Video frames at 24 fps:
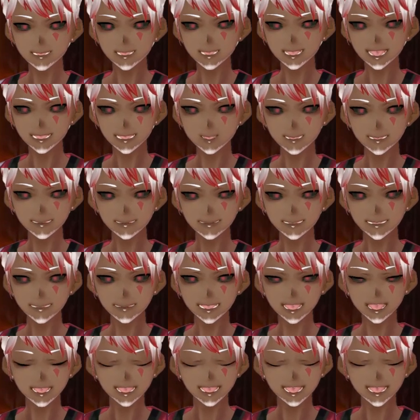It was just
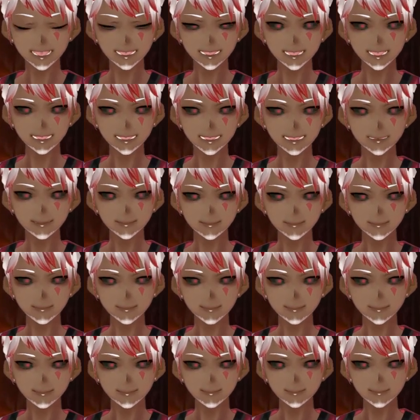something I did
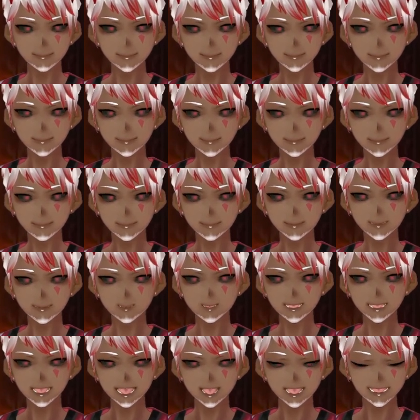
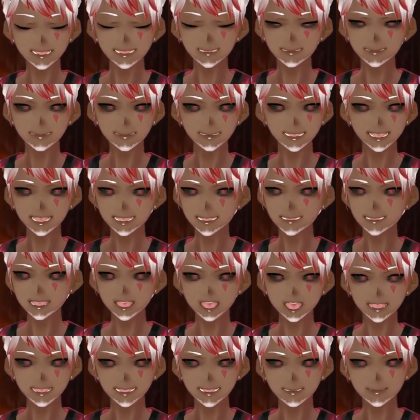without a second
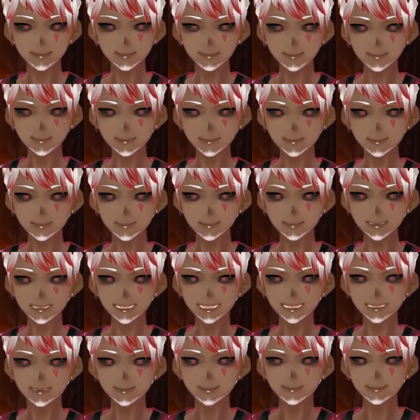thought.
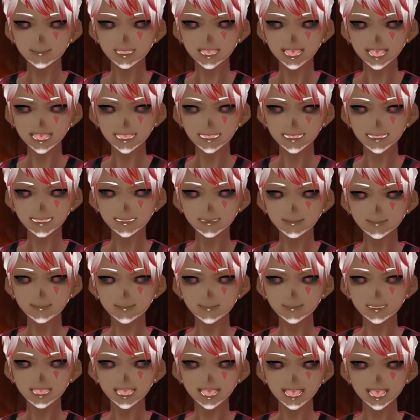But
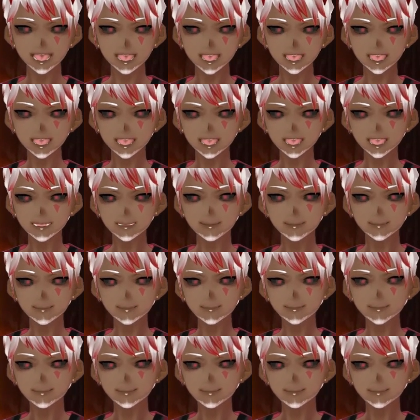um